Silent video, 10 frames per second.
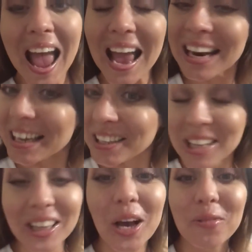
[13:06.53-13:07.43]
And I
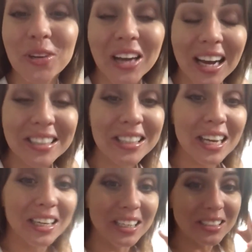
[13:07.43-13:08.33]
love you guys,
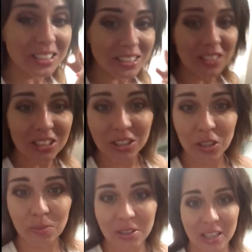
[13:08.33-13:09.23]
and I seriously
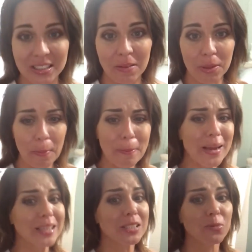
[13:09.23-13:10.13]
hope you guys have an
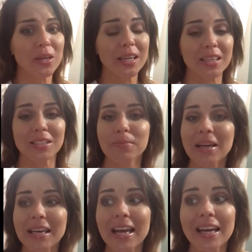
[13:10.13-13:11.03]
amazing week. It is
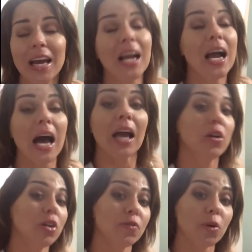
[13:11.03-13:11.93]
Monday. I
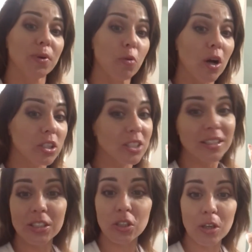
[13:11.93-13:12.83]
don't know if you'll be
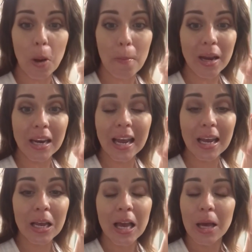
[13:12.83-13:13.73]
watching this on a
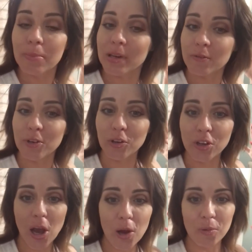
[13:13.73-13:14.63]
Monday, but if you're
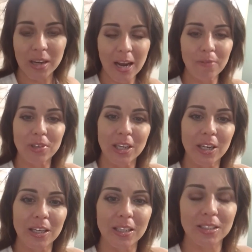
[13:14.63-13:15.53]
not, whatever
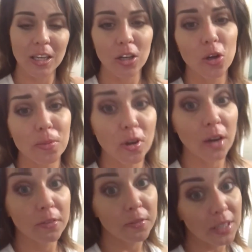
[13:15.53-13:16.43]
day it is, I hope you
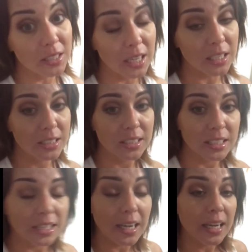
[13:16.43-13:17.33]
have a
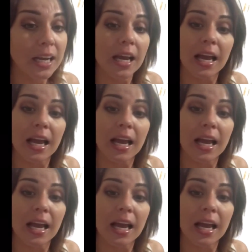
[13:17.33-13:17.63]
fantastic day.